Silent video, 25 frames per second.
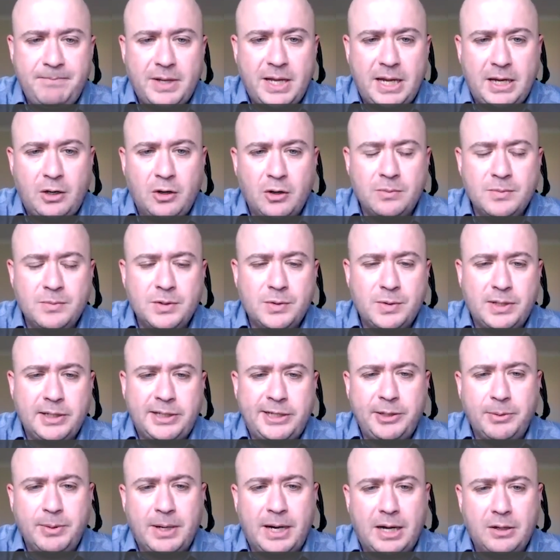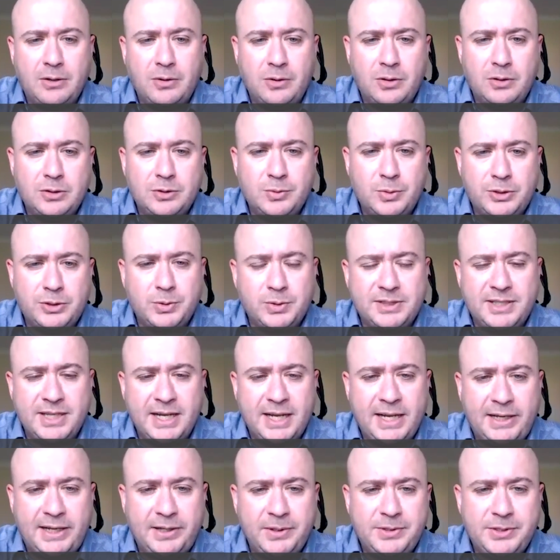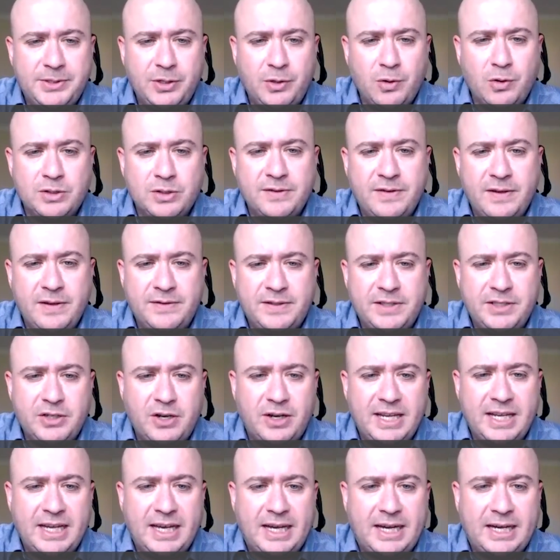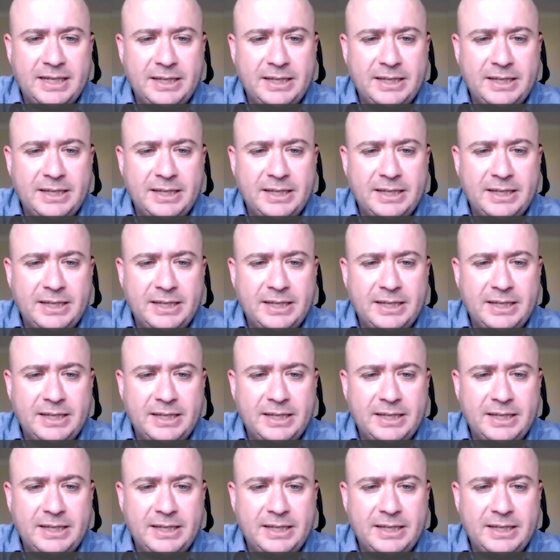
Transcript: it comes with a Q R code, which will take you to goto fifty dot A I.